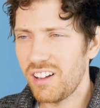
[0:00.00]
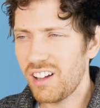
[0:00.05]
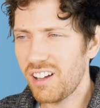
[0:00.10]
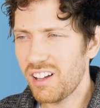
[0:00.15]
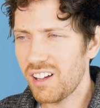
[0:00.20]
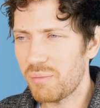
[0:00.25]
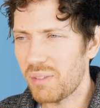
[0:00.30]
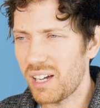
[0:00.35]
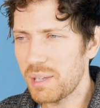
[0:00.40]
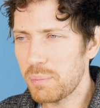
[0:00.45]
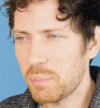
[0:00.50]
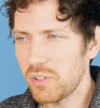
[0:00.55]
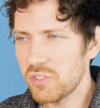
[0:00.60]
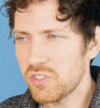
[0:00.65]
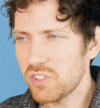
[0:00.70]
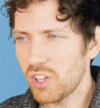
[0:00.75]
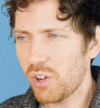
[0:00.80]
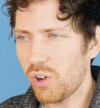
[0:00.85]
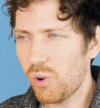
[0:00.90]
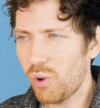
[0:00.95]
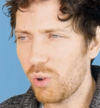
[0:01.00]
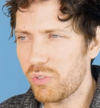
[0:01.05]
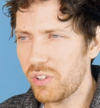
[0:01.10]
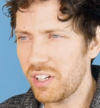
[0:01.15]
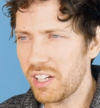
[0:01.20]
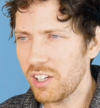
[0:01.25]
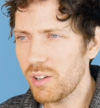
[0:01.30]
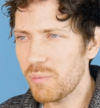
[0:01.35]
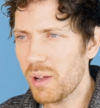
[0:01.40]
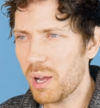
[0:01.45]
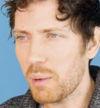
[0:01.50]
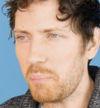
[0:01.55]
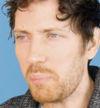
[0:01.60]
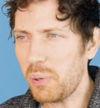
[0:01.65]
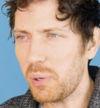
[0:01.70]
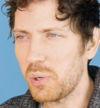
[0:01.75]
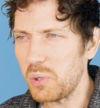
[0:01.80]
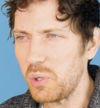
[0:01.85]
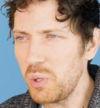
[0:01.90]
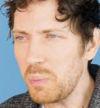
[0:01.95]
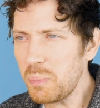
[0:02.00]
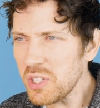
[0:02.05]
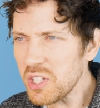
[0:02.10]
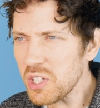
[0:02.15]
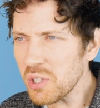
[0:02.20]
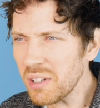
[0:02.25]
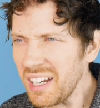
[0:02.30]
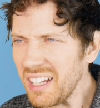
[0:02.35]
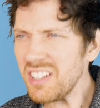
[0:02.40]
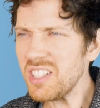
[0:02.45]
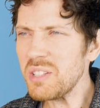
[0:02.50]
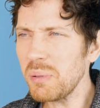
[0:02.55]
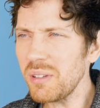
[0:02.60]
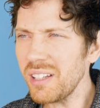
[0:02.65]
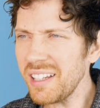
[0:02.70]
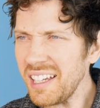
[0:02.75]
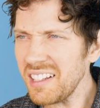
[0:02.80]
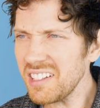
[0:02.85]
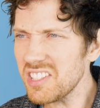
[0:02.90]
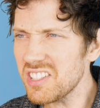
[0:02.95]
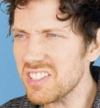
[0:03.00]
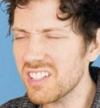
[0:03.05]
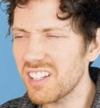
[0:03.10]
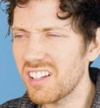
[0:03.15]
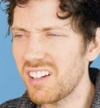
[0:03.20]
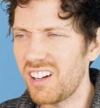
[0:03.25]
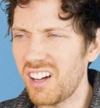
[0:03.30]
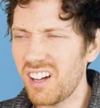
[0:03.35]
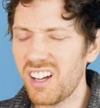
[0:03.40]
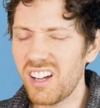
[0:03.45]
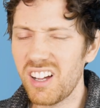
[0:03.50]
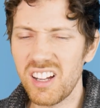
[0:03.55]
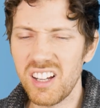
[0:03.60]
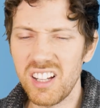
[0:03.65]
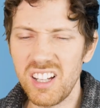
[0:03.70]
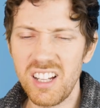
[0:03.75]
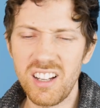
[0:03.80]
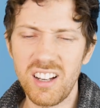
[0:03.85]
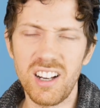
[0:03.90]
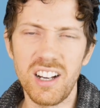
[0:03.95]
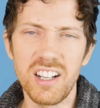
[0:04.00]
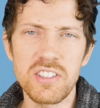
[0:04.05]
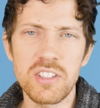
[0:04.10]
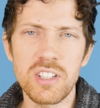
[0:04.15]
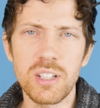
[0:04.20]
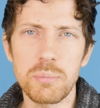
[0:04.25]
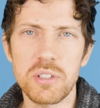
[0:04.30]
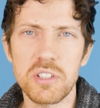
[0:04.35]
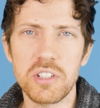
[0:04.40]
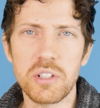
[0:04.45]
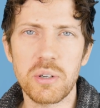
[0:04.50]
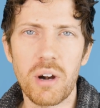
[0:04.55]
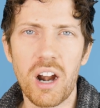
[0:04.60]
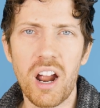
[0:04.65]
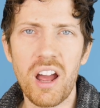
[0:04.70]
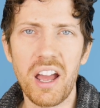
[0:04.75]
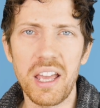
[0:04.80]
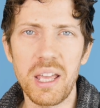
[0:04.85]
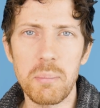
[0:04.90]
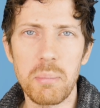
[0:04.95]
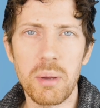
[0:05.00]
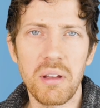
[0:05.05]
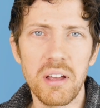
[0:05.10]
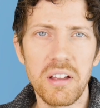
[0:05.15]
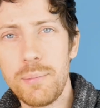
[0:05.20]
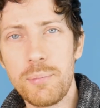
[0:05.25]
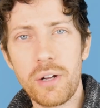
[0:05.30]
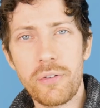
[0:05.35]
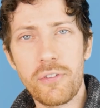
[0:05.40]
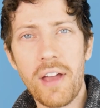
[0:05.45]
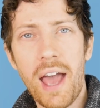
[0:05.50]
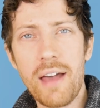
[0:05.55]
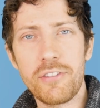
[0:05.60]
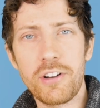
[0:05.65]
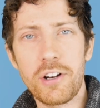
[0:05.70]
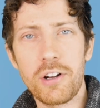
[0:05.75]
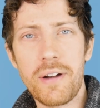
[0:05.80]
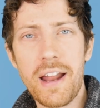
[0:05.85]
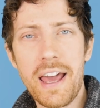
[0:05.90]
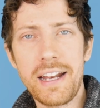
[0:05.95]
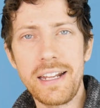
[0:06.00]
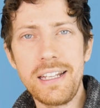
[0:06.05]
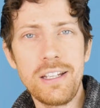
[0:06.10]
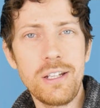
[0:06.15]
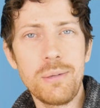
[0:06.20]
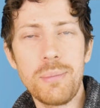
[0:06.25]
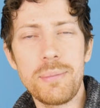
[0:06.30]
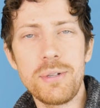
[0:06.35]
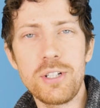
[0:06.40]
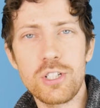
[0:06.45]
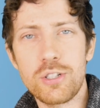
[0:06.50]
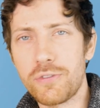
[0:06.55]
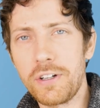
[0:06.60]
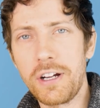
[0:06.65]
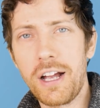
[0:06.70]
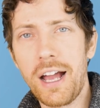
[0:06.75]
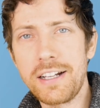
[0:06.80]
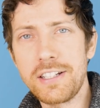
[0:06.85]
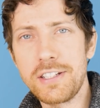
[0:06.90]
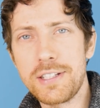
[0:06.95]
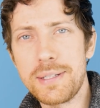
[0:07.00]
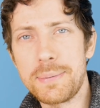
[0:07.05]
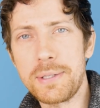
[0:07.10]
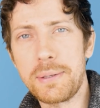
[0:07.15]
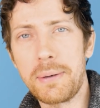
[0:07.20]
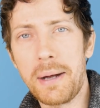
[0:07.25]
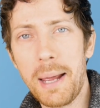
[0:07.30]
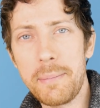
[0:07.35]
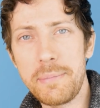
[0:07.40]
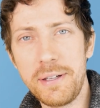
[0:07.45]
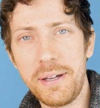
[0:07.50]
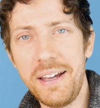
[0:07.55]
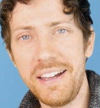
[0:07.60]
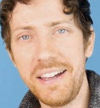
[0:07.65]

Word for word: Ugh, ah, Mic posted a whole video about poop transplants? Ugh, unsubscribe. But if you haven't already, you maybe just forgot to subscribe